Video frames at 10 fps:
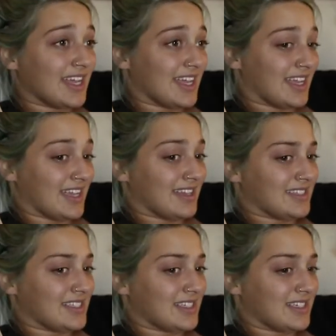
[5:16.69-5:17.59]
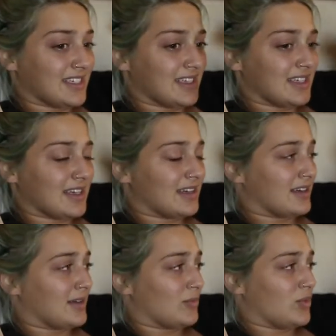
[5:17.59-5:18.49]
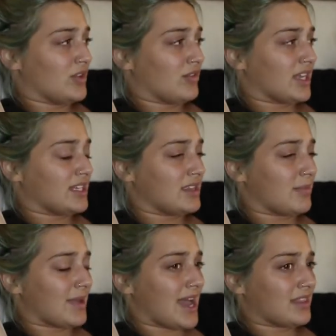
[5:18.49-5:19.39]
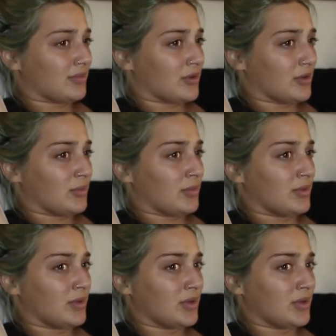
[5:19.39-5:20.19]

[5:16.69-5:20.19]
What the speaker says: And we ran to the bathroom,